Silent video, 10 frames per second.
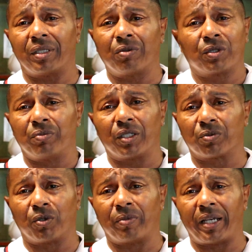It was
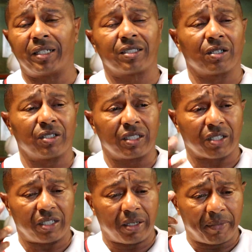miserable, man. It's a
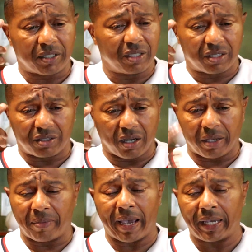it's an image that's
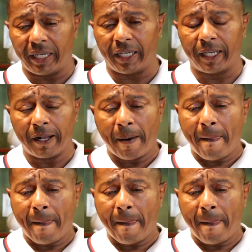stuck in my head,